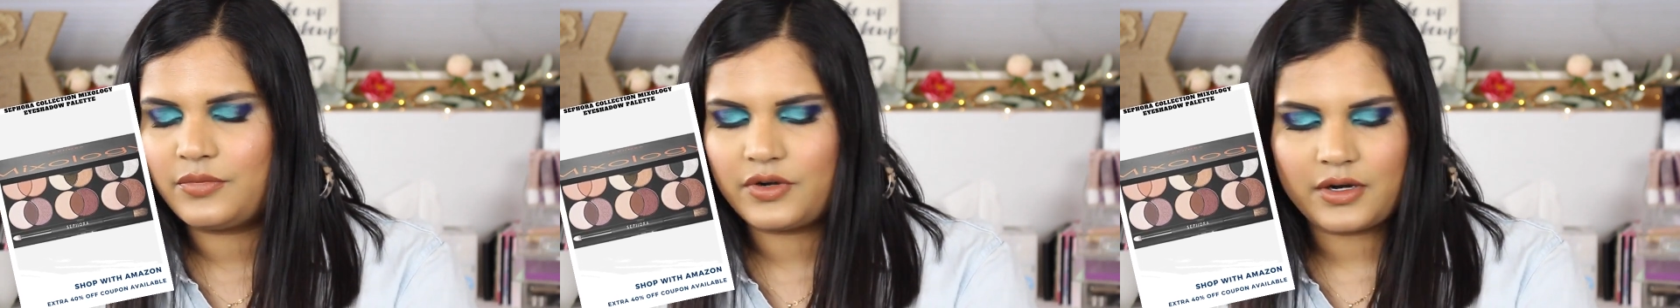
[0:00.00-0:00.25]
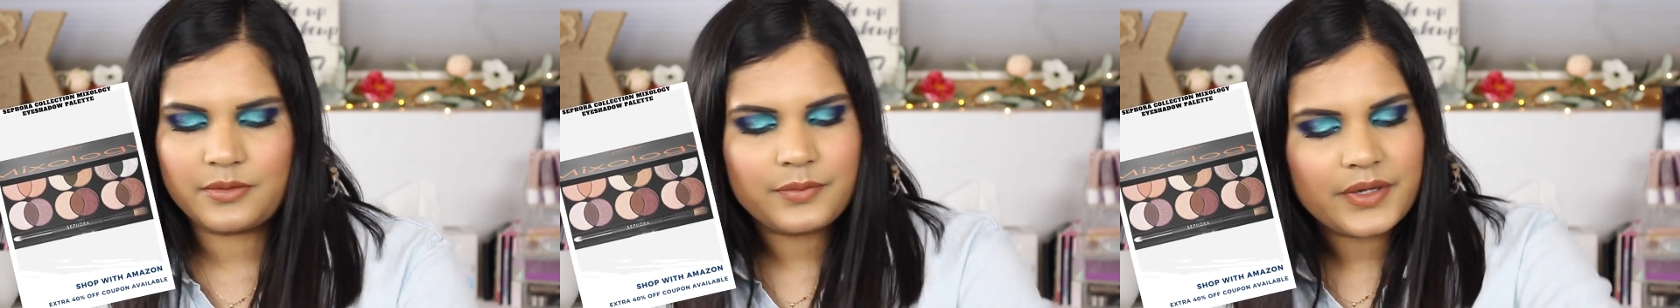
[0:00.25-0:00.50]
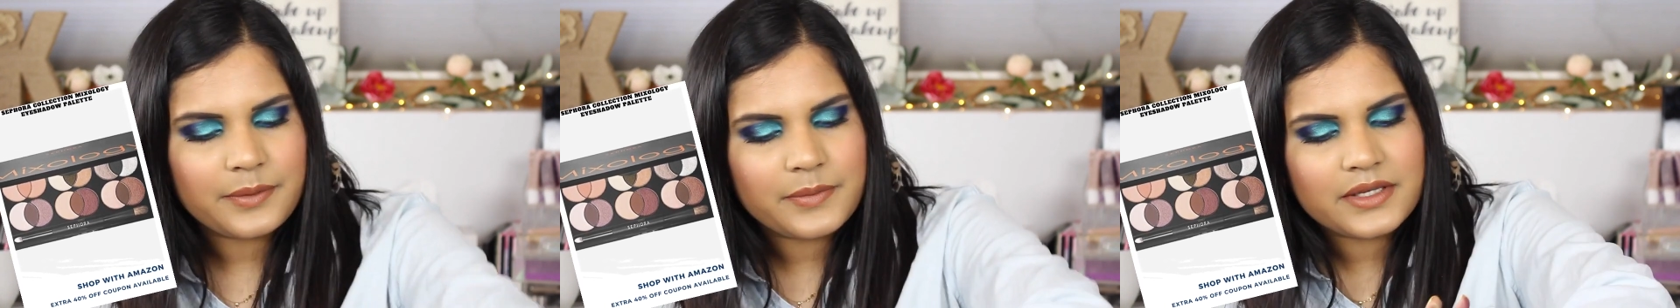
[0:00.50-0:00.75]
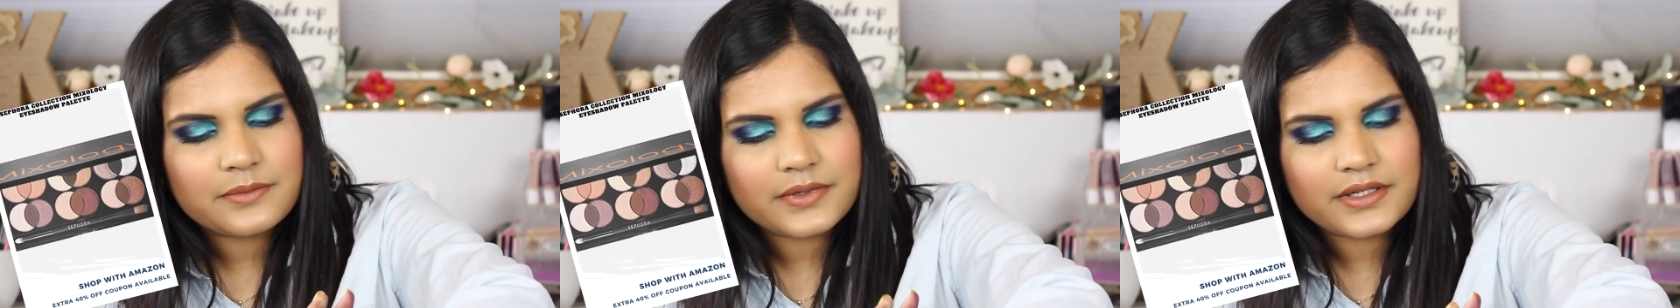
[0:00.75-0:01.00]
brown
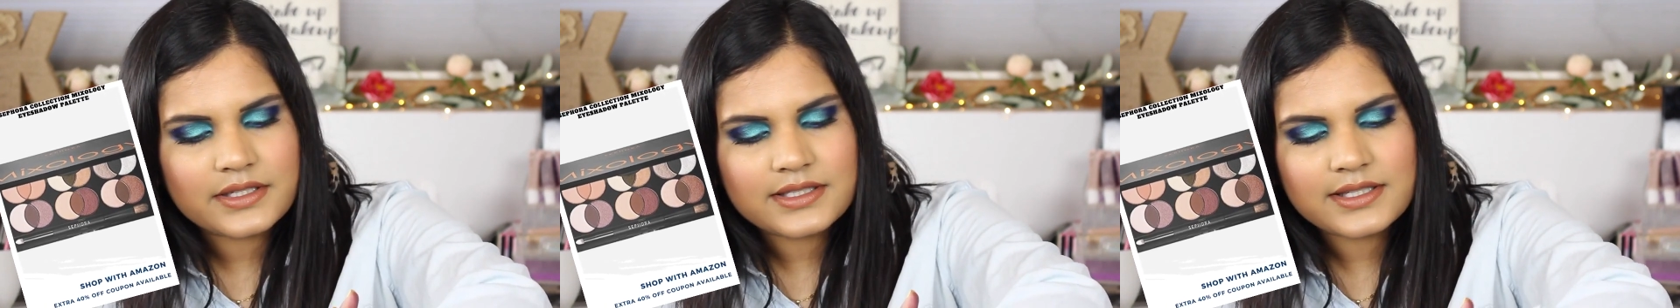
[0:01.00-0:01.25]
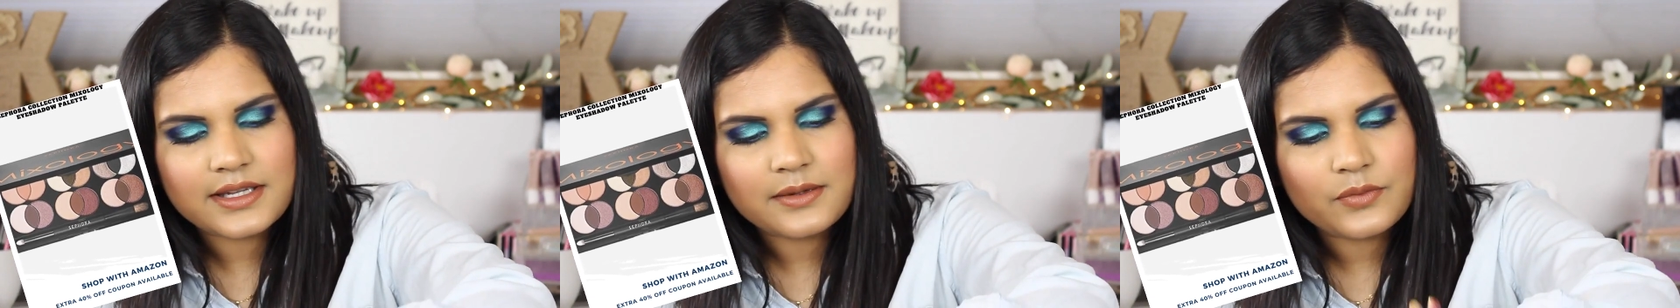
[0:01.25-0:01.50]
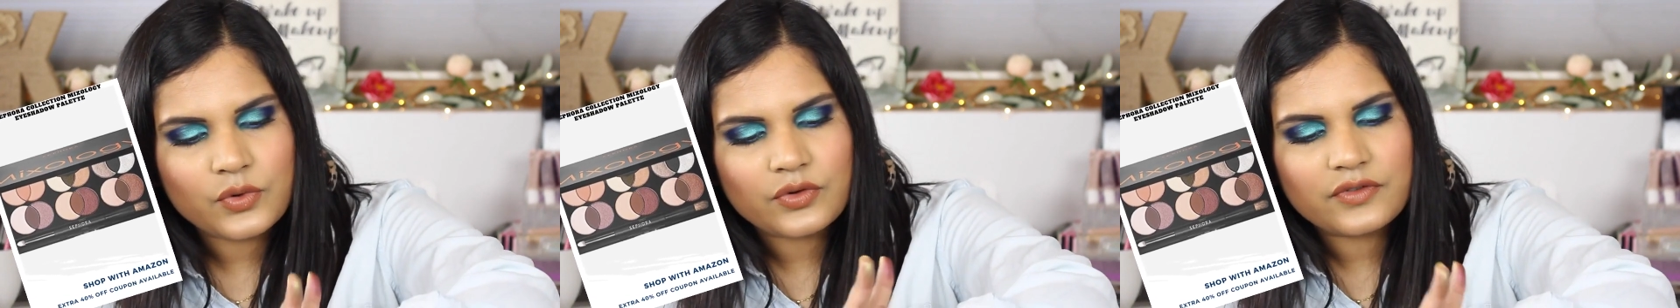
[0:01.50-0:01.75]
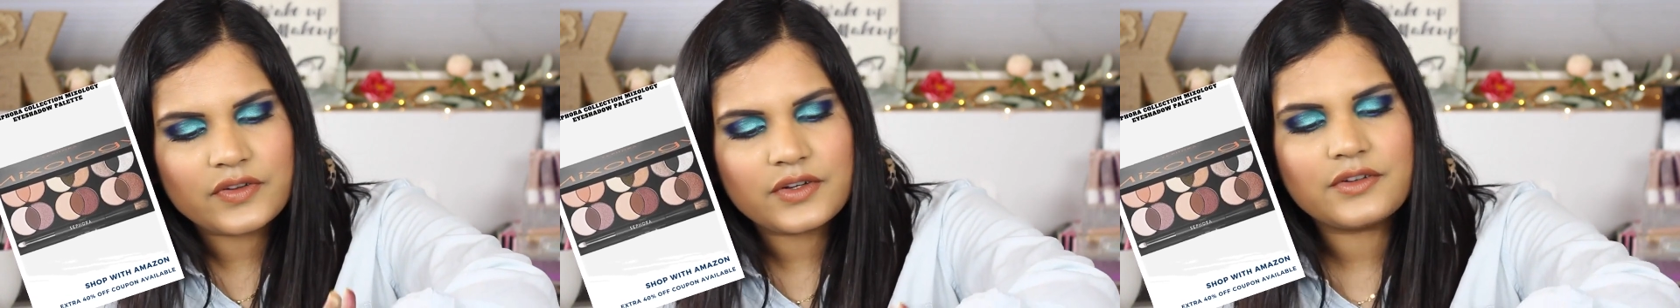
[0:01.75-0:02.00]
pigment, but it's like
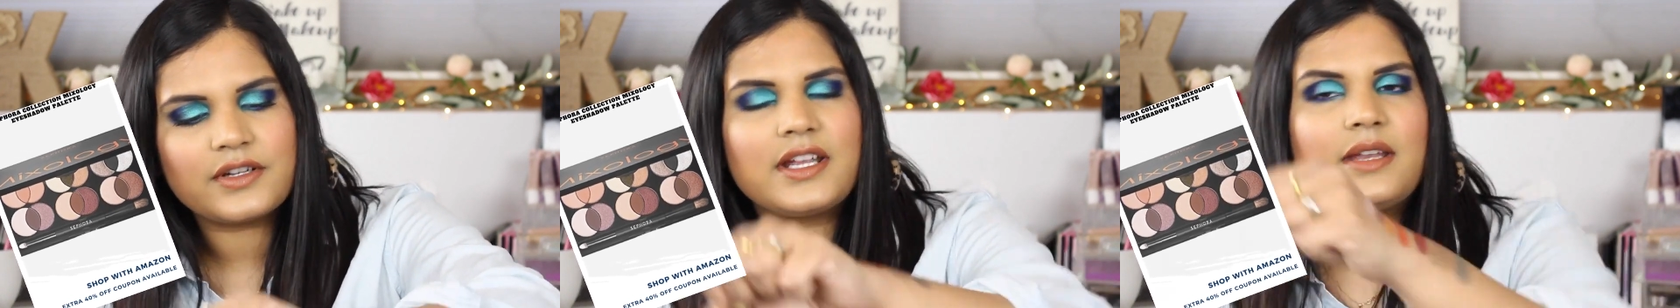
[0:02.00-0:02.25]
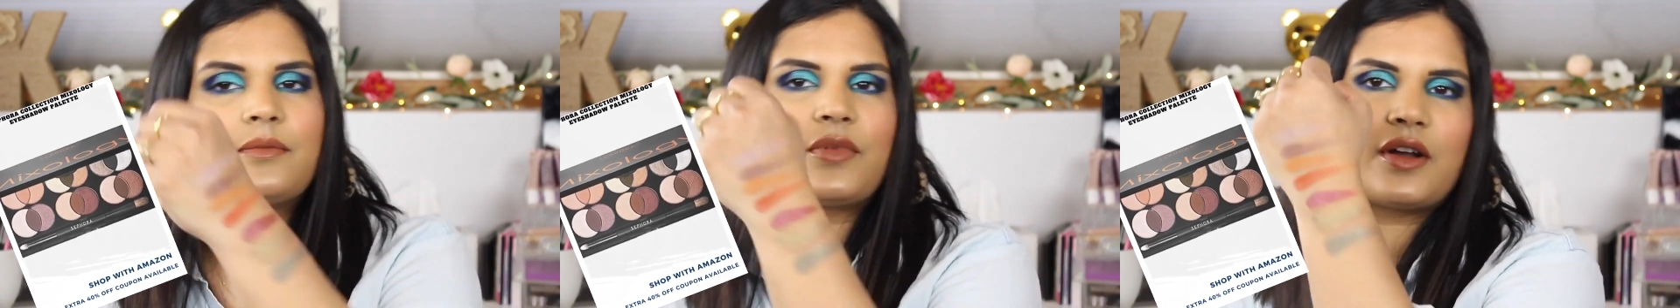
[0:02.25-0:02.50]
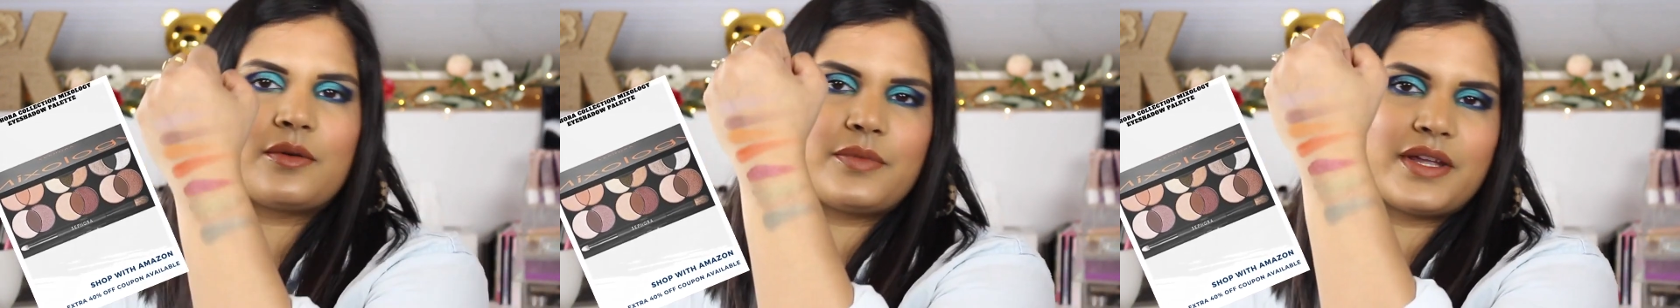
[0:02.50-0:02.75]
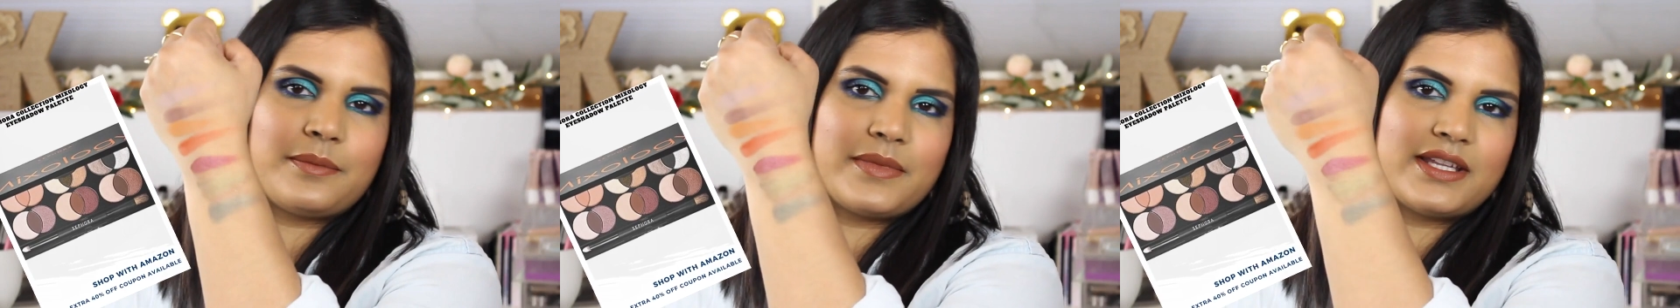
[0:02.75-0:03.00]
more of a green brown
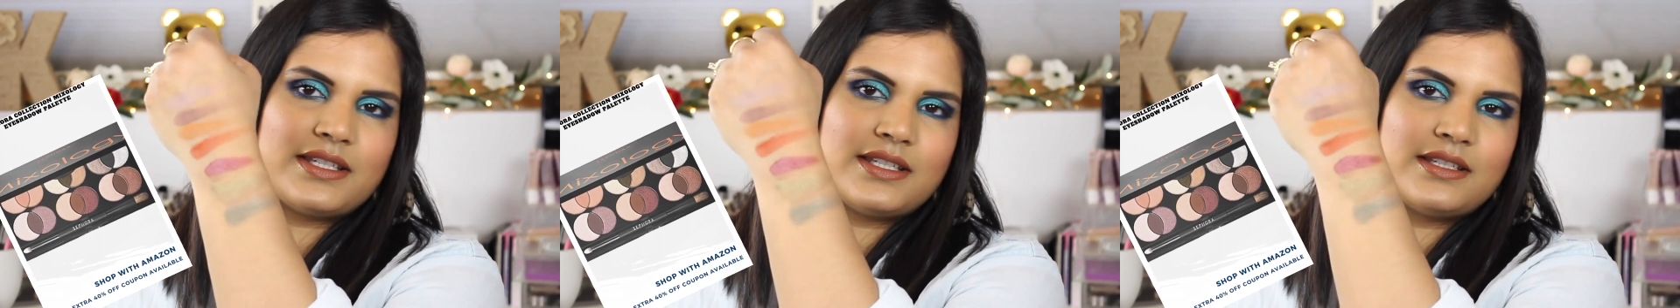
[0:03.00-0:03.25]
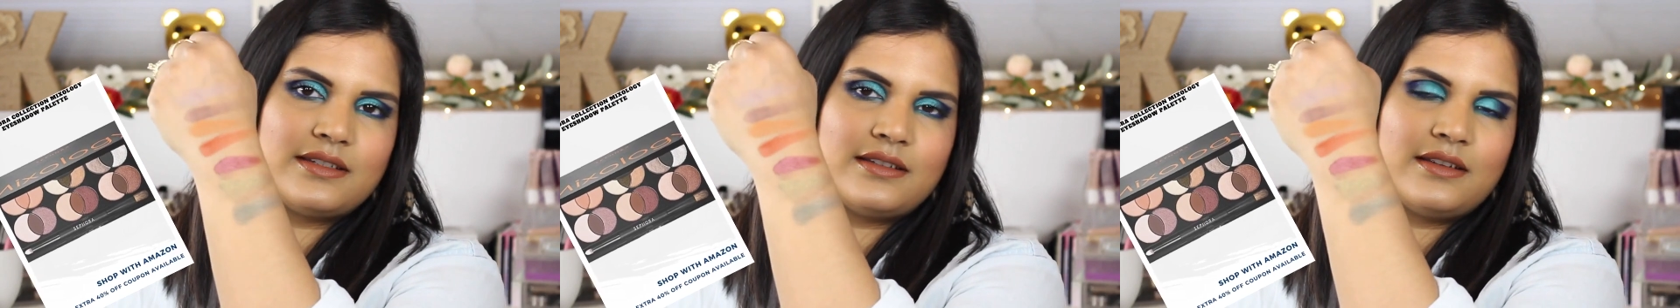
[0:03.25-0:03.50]
pigment.